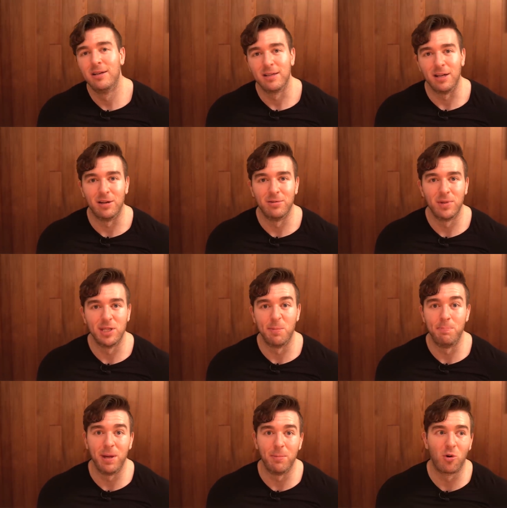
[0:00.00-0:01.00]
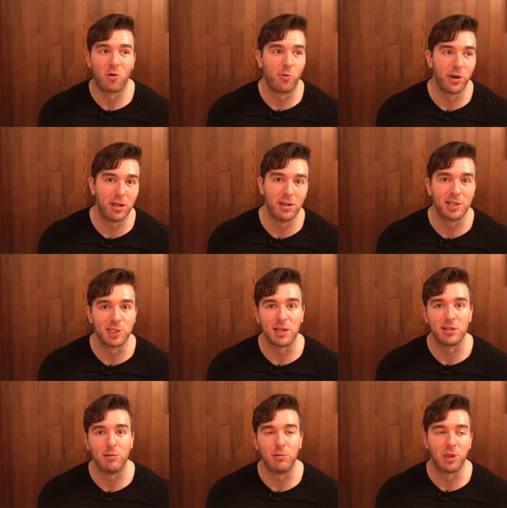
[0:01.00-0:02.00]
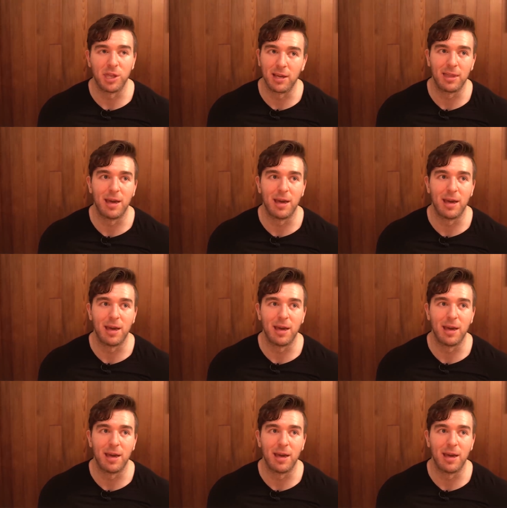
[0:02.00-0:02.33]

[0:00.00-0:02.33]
You know, it's a bit more realistic to think